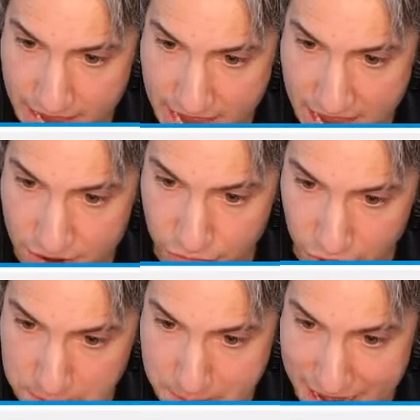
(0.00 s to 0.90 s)
And
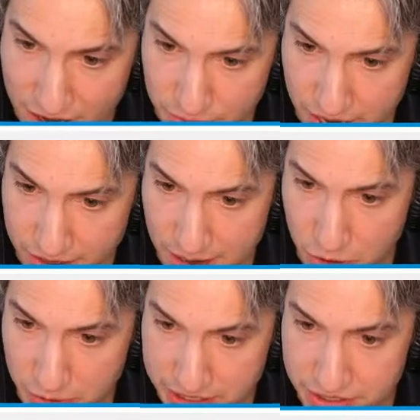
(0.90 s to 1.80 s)
for the background,
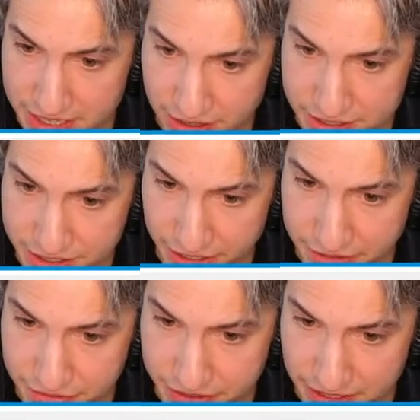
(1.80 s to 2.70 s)
I'm going to set a
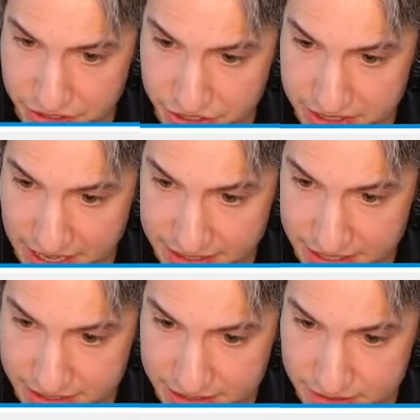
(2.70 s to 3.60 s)
solid fill just like
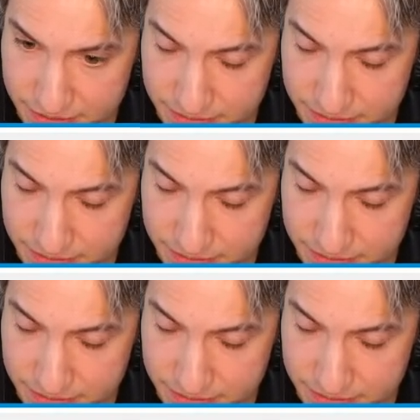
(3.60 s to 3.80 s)
this.